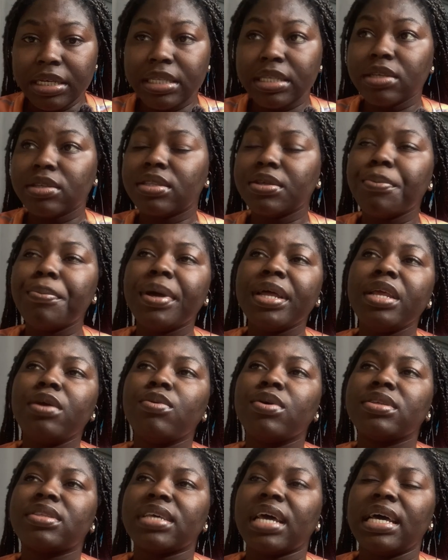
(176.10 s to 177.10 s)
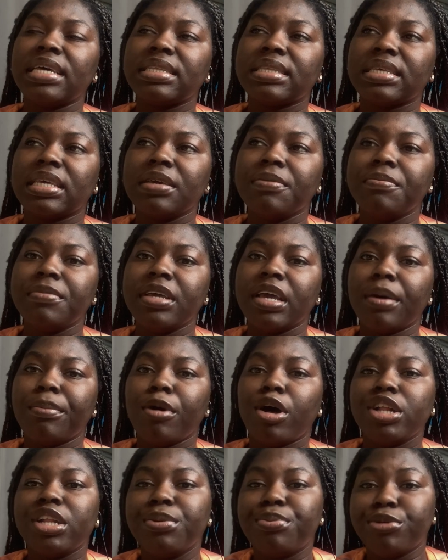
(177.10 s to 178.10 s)
I'm. Somebody was asking me
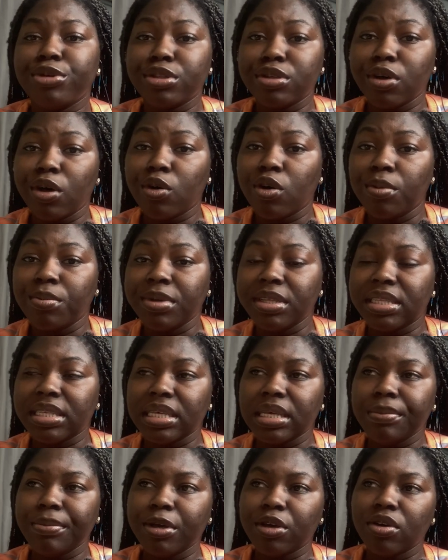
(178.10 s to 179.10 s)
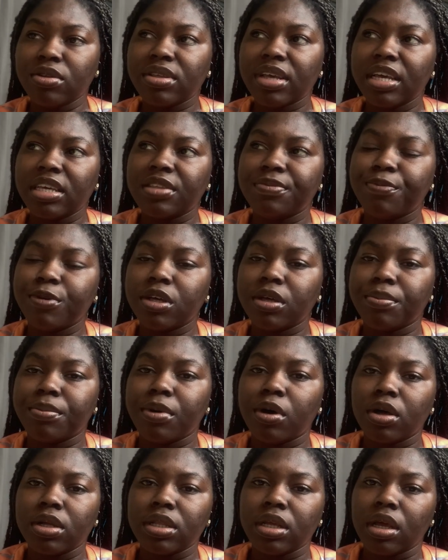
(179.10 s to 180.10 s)
about the protocol committee, because I spoke
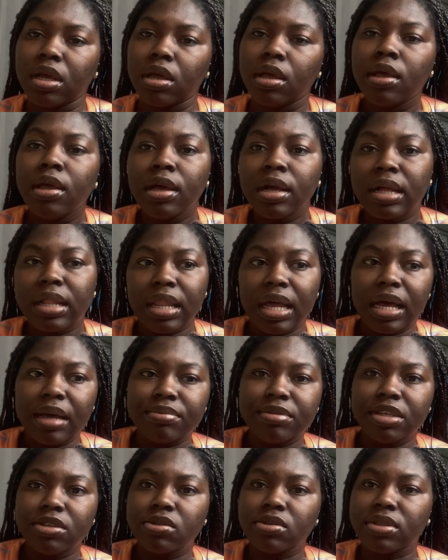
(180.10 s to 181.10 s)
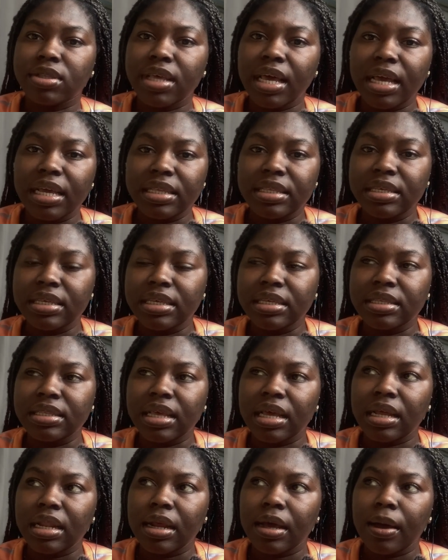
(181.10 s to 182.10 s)
about the clubs and societies
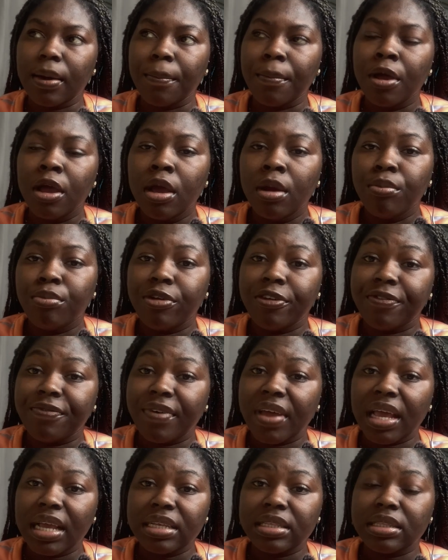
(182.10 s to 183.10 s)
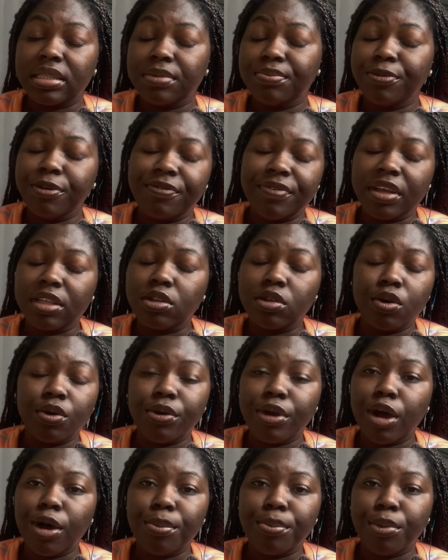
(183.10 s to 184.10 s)
and um prefect,
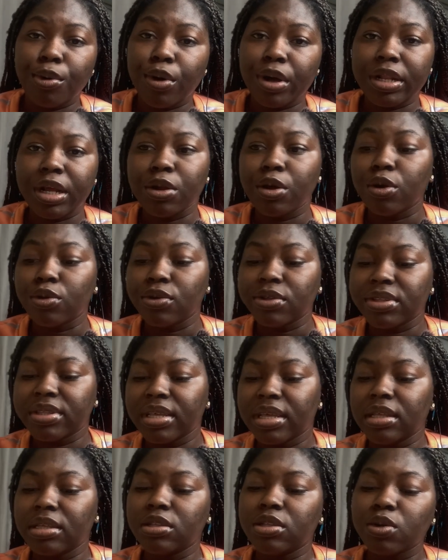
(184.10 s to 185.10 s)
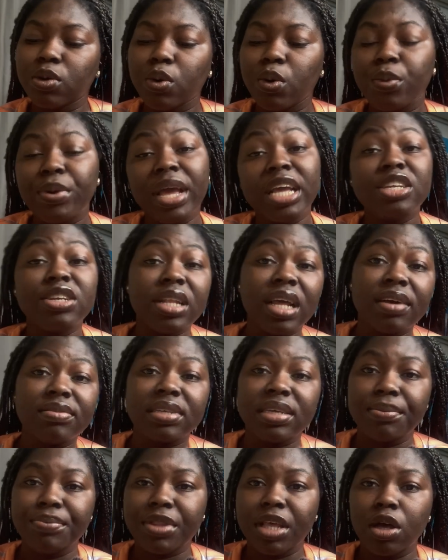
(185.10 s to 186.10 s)
prefectorial board and all those things. So we actually have
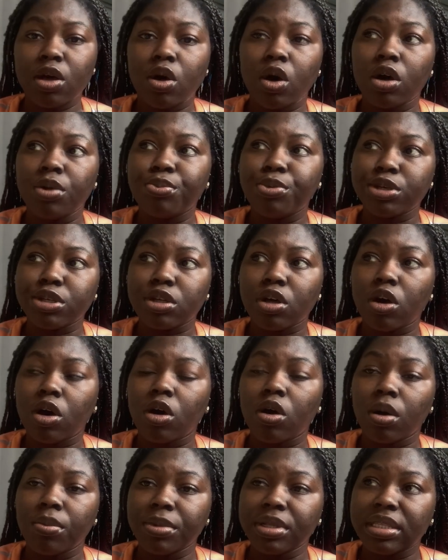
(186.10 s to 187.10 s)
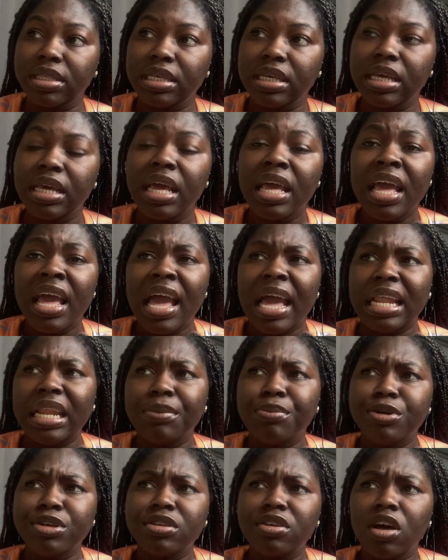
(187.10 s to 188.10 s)
something called protocol committee, and the
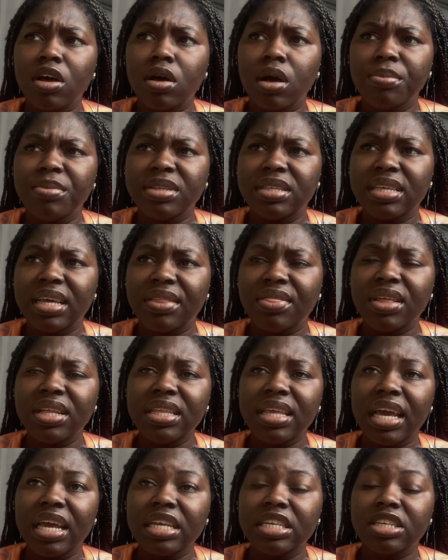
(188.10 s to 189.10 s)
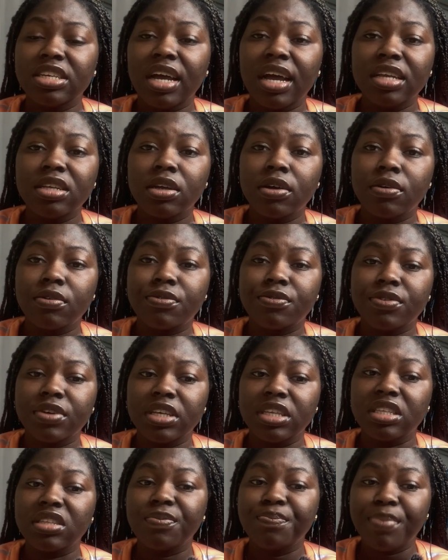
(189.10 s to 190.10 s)
protocol committee, I think they're in charge of
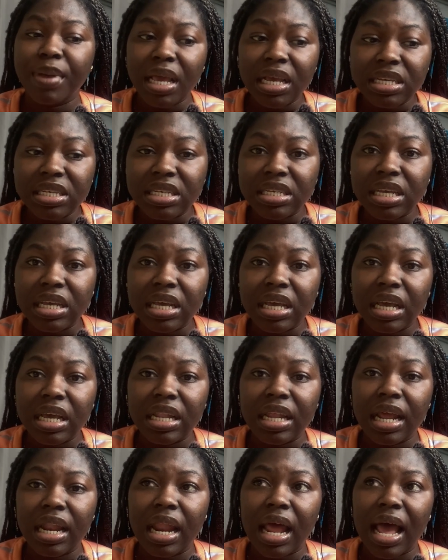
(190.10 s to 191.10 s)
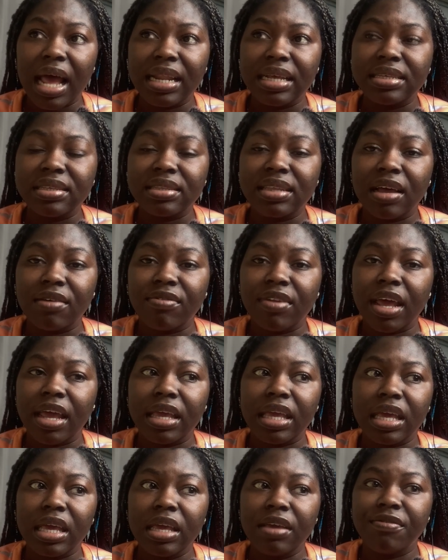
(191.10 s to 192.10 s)
inspection and other stuff
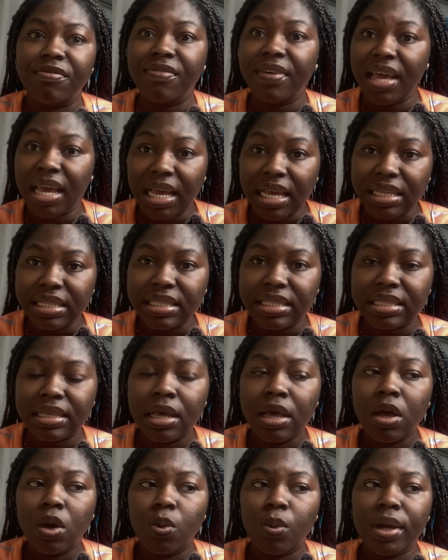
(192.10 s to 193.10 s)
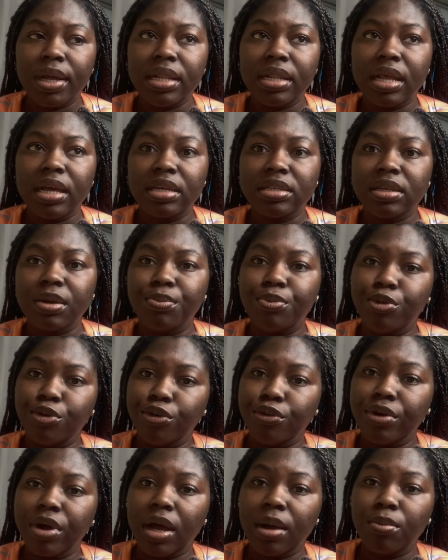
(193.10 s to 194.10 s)
like events. When there's a
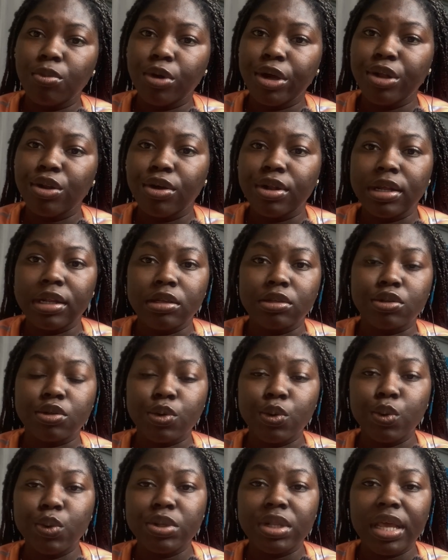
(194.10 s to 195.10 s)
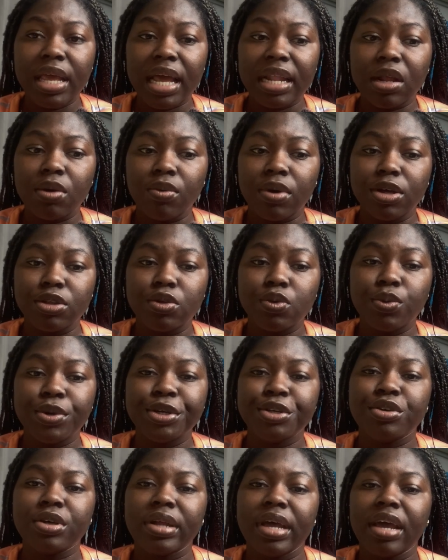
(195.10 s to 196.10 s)
program going on in school, they are the ones who
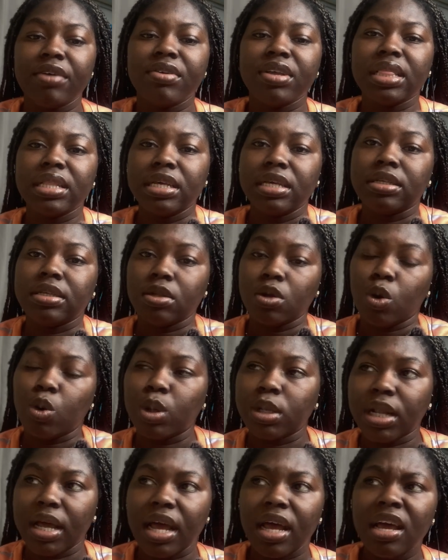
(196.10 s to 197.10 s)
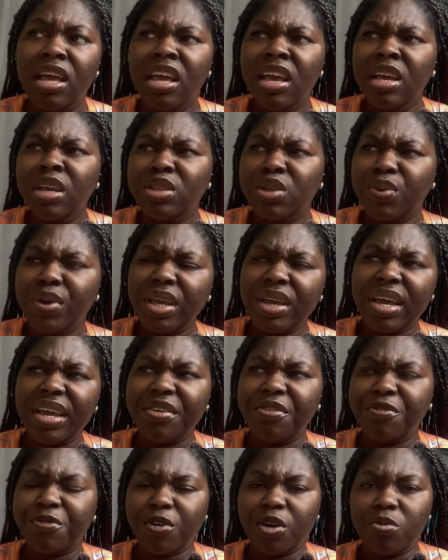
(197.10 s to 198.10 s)
ensure that everything is in order. So when you're
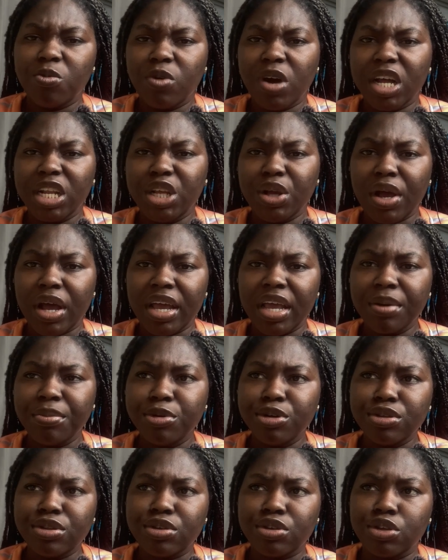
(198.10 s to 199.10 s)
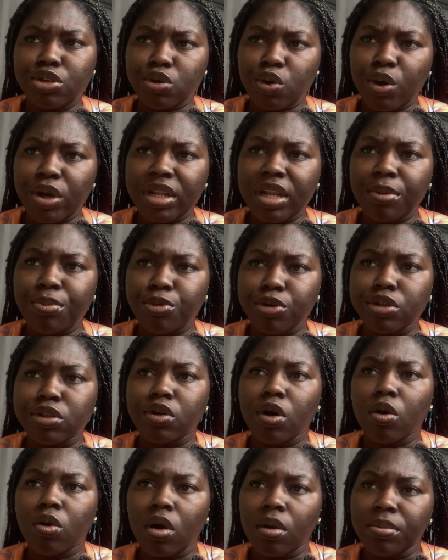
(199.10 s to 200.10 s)
in form one, you are able to join the
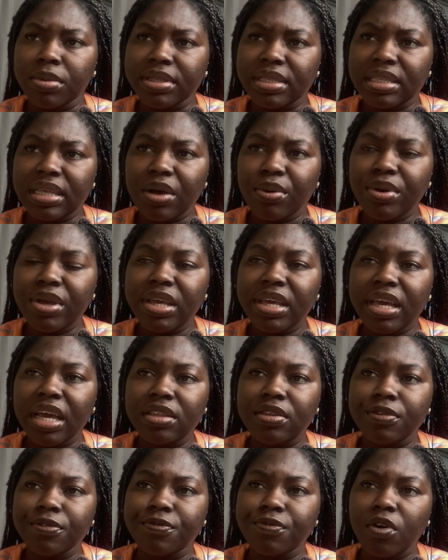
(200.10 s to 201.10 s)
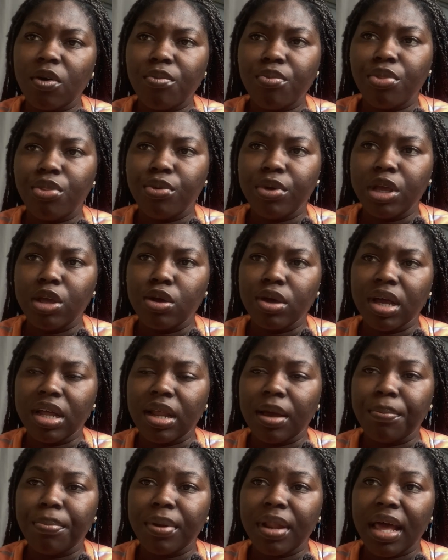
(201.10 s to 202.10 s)
protocol committee, and when you get to form three, you can
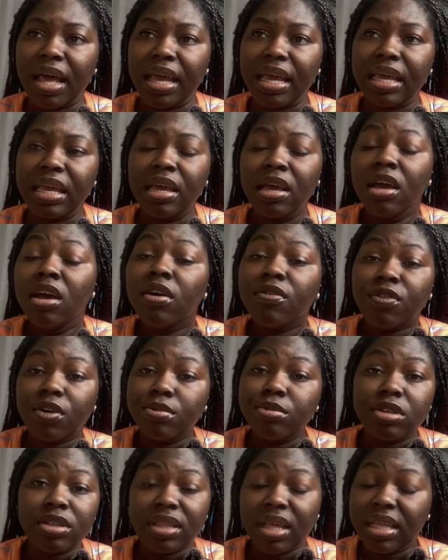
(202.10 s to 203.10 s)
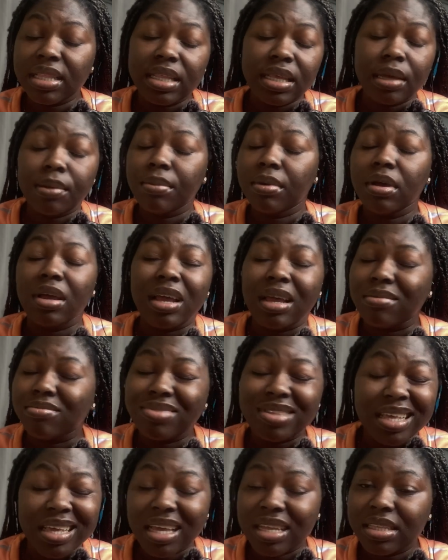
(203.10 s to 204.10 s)
apply form to third term, um,
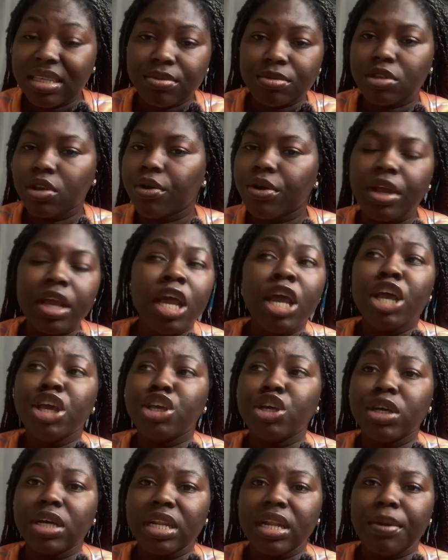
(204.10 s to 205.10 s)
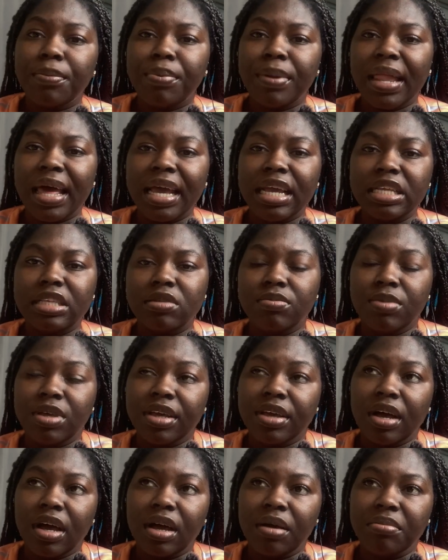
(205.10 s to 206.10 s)
second term, sorry, you can apply to
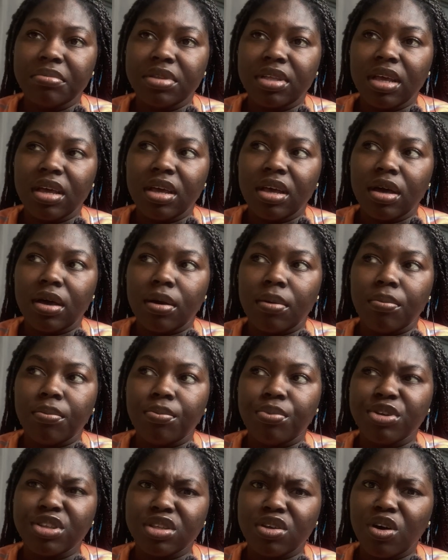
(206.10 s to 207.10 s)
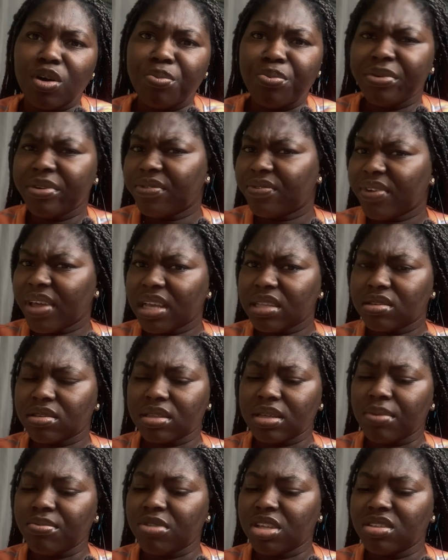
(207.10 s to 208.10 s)
become the um, protocol prefect or
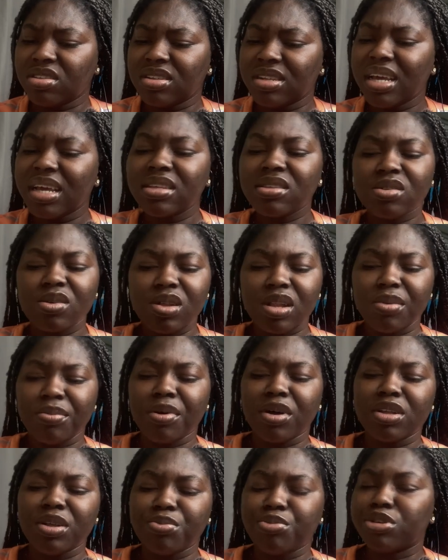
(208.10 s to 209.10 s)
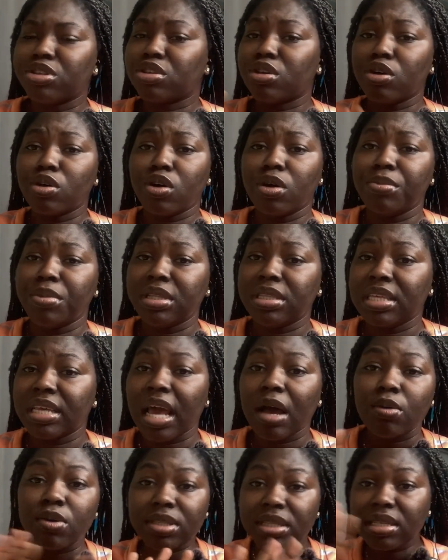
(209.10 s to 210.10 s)
something. So that's all about the protocol committee.
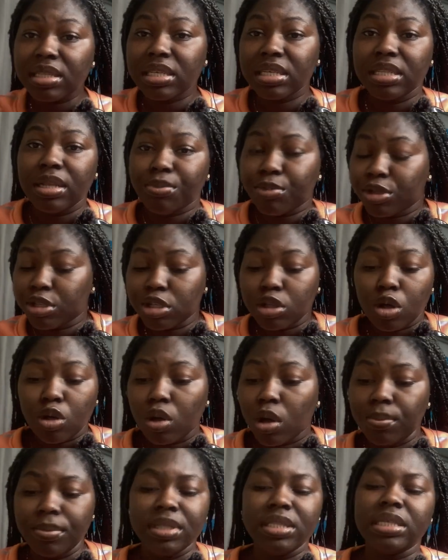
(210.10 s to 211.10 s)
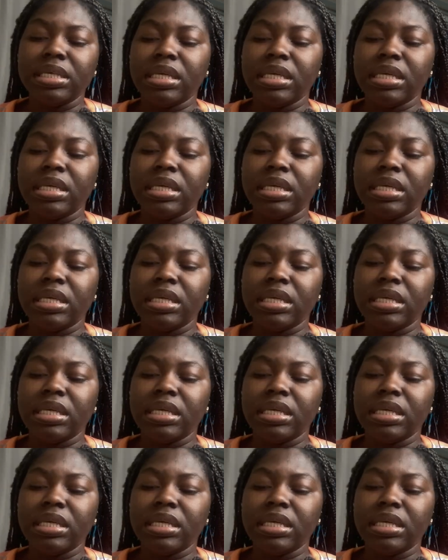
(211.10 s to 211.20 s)
I wasn't in the protocol committee.